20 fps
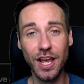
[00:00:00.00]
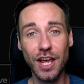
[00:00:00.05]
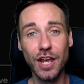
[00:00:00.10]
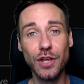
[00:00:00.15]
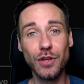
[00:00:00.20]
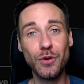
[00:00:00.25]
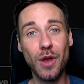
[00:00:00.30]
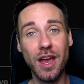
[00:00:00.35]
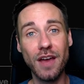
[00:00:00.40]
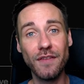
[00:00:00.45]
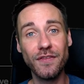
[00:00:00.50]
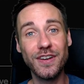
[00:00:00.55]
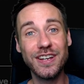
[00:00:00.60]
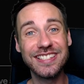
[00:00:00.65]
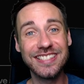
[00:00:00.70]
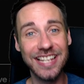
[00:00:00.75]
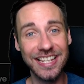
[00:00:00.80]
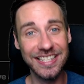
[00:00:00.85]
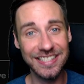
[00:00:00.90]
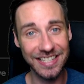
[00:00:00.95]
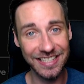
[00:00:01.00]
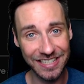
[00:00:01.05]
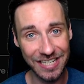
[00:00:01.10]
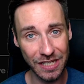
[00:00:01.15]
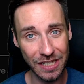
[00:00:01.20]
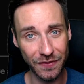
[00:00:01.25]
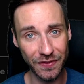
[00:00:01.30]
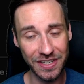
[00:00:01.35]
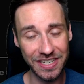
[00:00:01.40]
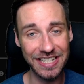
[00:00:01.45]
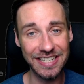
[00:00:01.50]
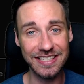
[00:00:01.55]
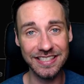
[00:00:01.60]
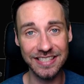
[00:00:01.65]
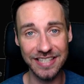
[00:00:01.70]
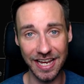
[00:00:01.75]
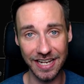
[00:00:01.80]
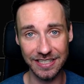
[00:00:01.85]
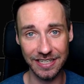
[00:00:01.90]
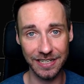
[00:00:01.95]
you have a sensitivity
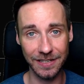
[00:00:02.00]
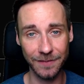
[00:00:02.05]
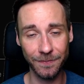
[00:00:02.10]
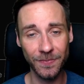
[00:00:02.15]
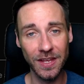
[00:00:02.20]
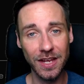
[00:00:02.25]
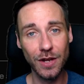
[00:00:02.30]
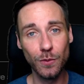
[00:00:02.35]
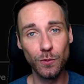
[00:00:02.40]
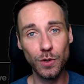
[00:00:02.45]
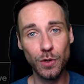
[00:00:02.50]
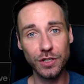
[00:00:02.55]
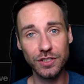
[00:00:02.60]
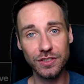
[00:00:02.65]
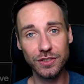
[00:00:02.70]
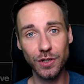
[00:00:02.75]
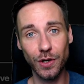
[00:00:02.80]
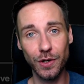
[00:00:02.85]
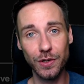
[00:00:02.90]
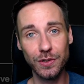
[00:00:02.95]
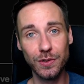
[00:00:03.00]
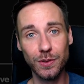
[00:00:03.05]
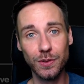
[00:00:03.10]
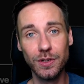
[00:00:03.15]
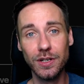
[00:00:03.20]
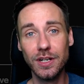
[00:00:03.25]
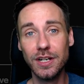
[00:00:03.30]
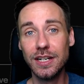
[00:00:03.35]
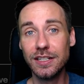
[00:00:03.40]
setting which is going to